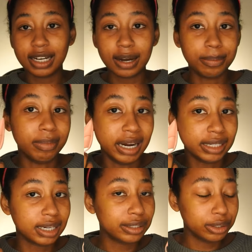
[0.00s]
not
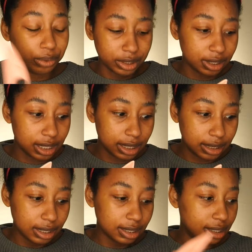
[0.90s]
my color or the color
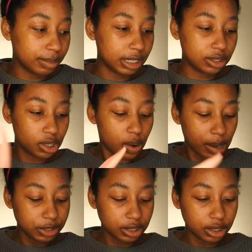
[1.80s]
I need it to be, so
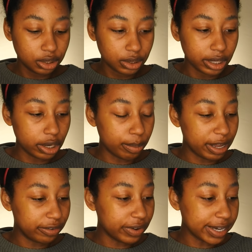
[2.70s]
I'm just gonna use a little
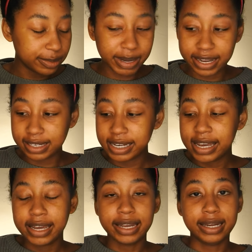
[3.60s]
bit of face
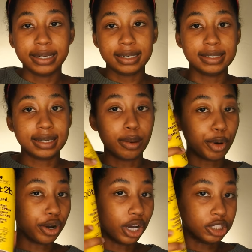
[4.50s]
paint and
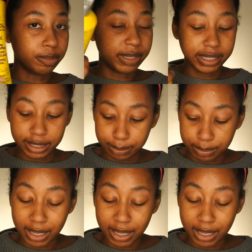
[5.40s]
some got to bleed